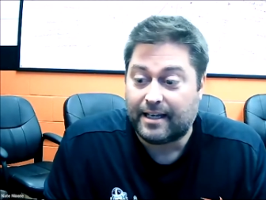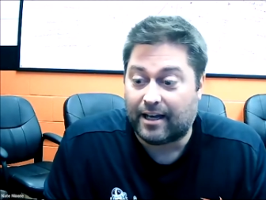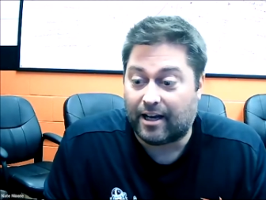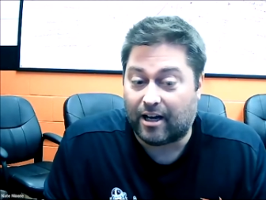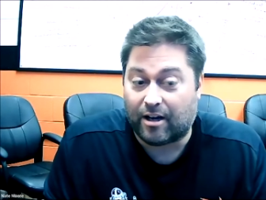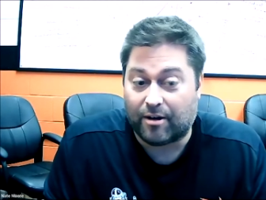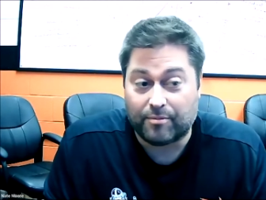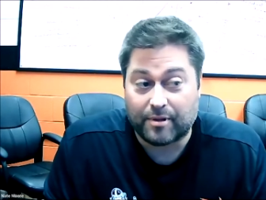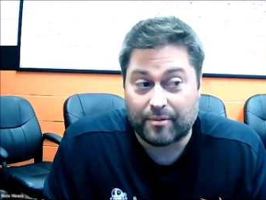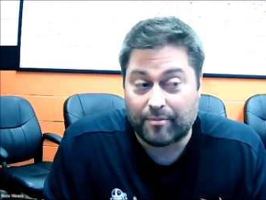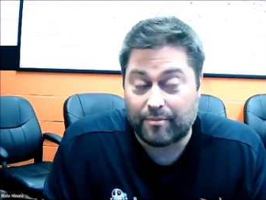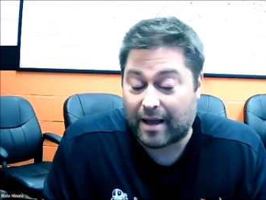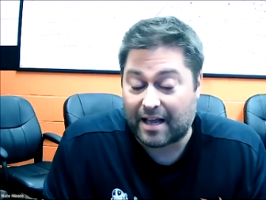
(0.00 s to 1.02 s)

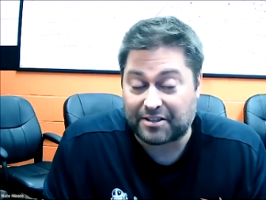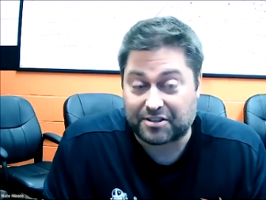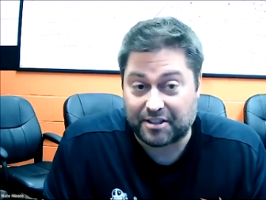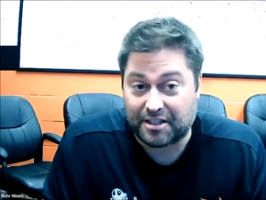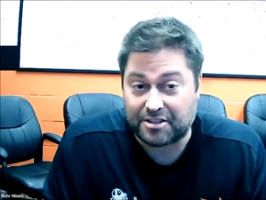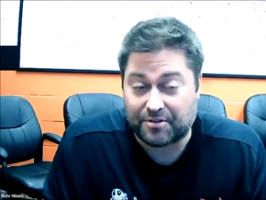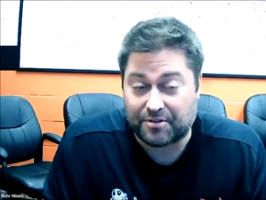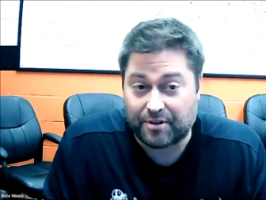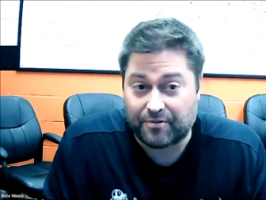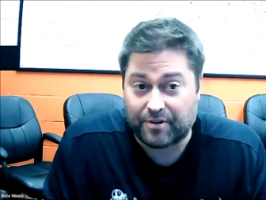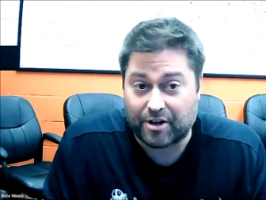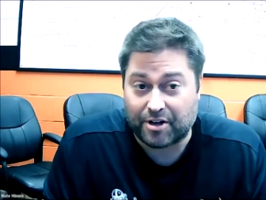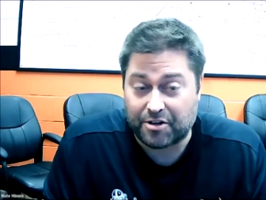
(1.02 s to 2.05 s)
Massillon is a
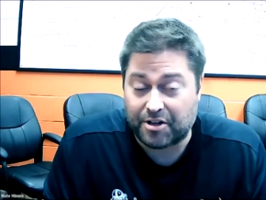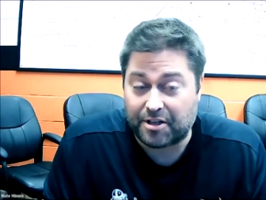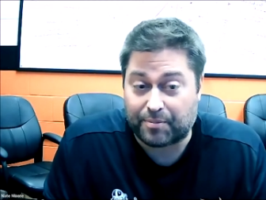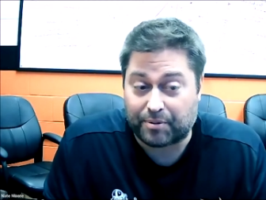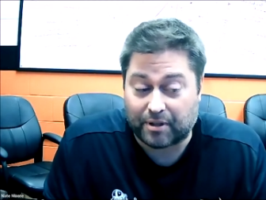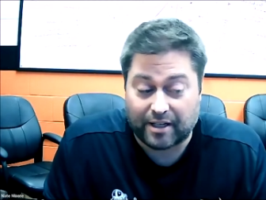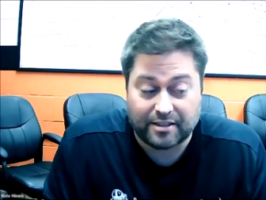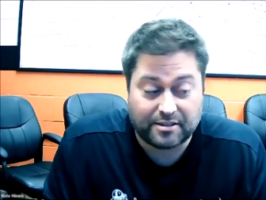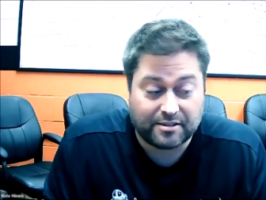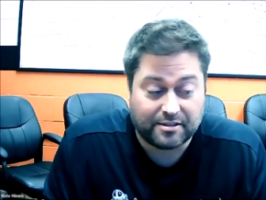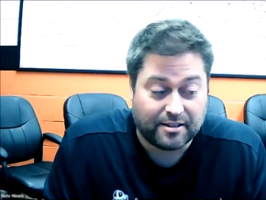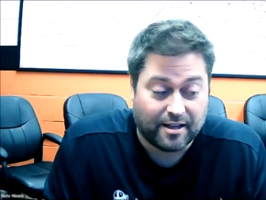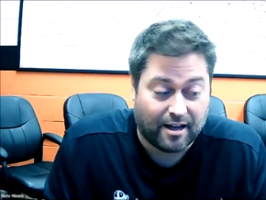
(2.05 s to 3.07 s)
very unique
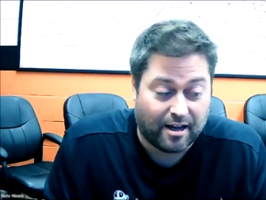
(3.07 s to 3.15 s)
place.